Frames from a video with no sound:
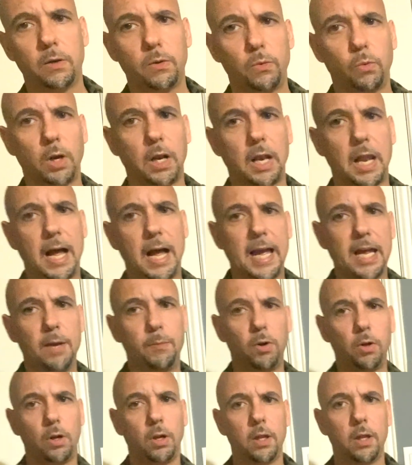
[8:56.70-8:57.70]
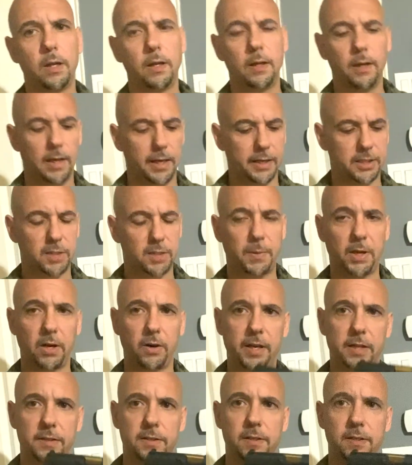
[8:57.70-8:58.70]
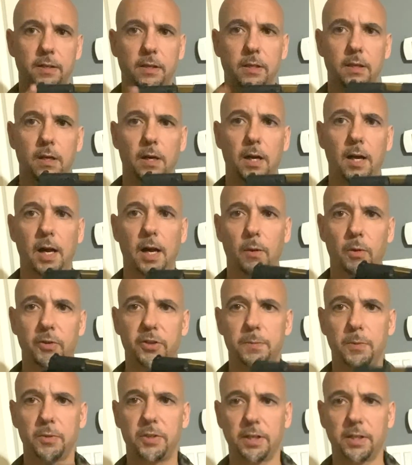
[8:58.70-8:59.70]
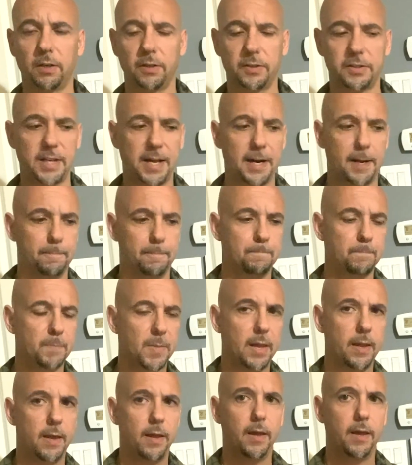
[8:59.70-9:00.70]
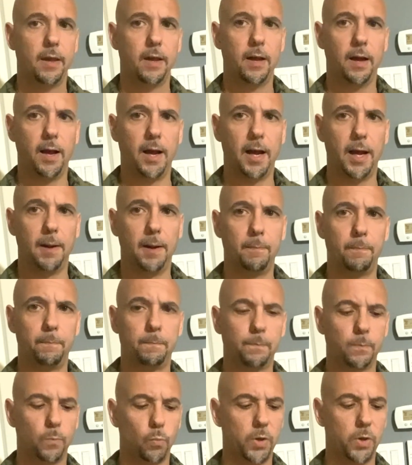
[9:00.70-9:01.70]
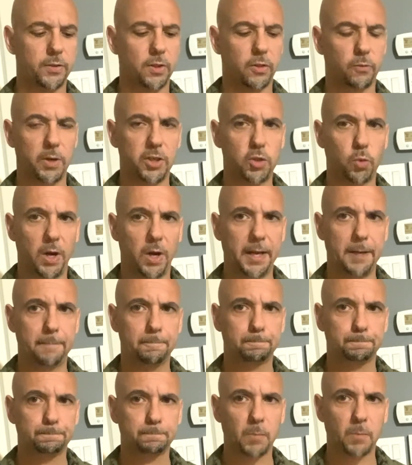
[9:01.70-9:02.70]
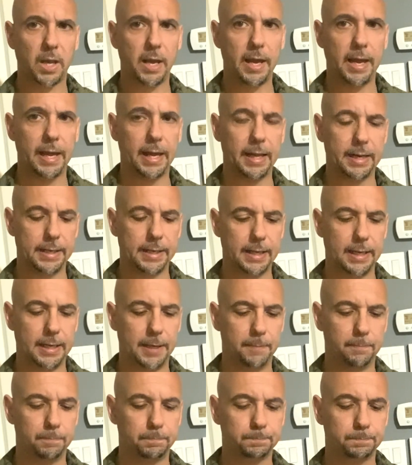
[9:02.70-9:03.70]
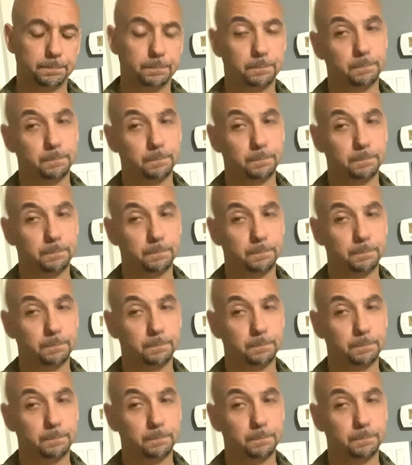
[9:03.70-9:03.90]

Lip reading: reliable experience with this particular setup with the 320, and